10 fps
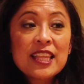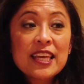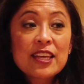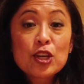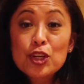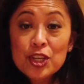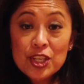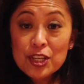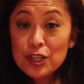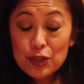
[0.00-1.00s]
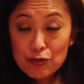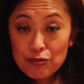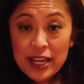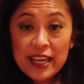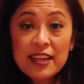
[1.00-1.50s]
Like,
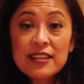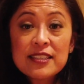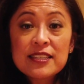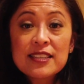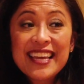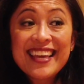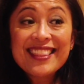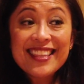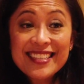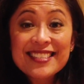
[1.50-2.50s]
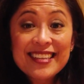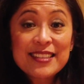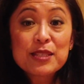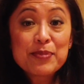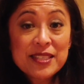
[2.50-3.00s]
great, and let's
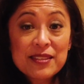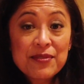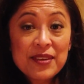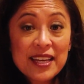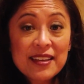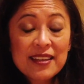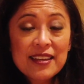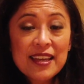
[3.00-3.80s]
get specific.